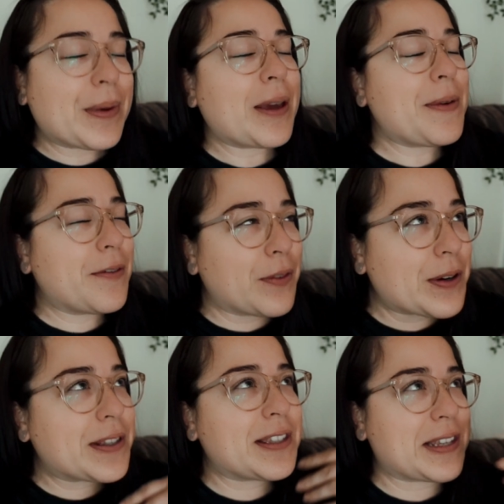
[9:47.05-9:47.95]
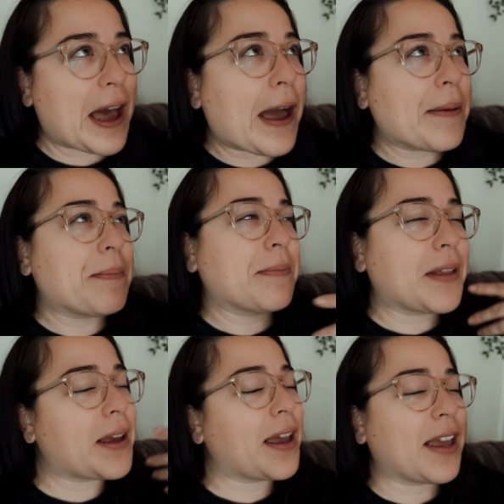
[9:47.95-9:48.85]
But I mean, for its time,
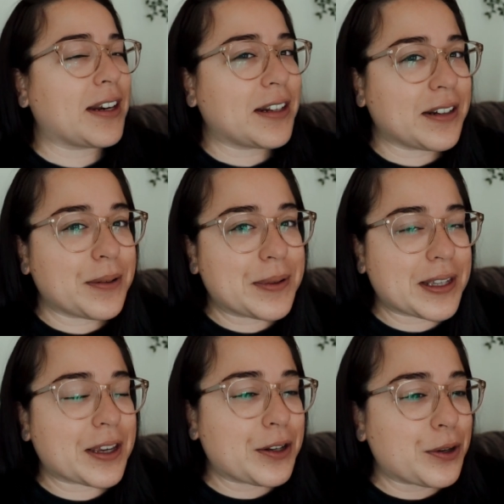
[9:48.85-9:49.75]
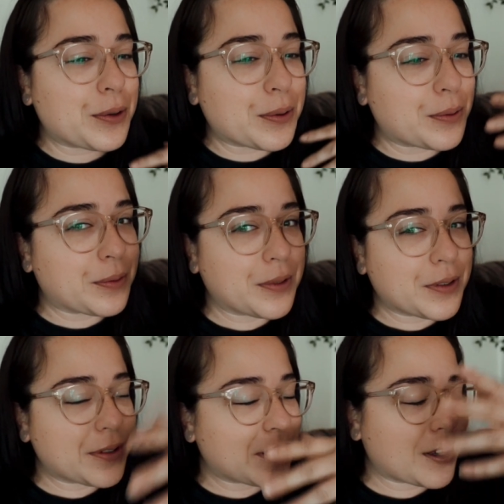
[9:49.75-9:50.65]
like I get it. It was like a new
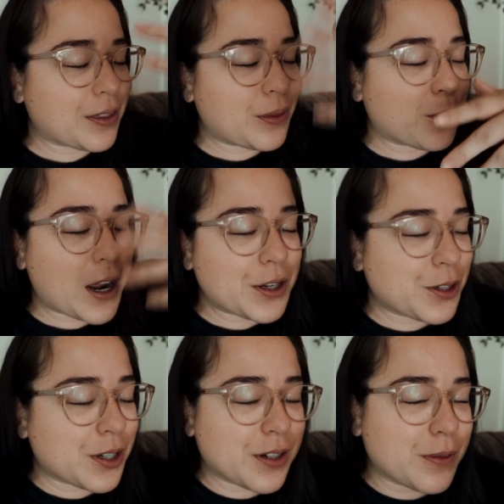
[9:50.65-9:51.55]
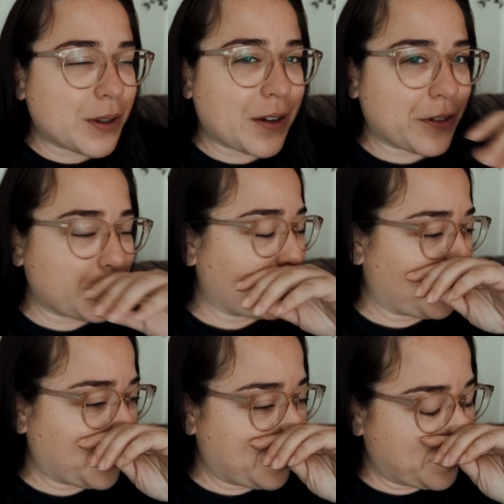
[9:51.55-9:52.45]
Thrasher, whatever
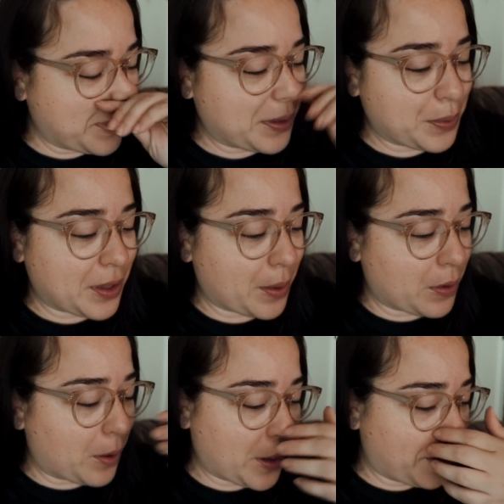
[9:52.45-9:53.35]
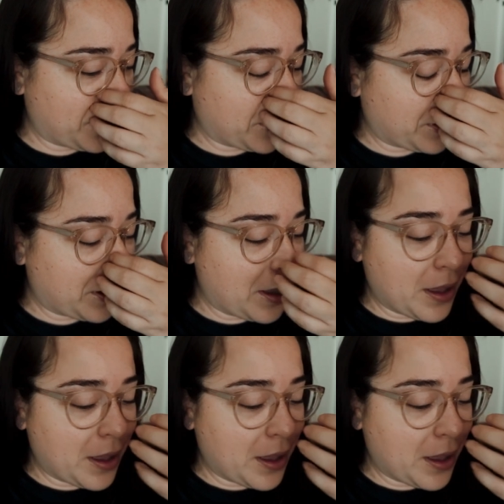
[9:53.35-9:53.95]
movie. It's when they were all popular.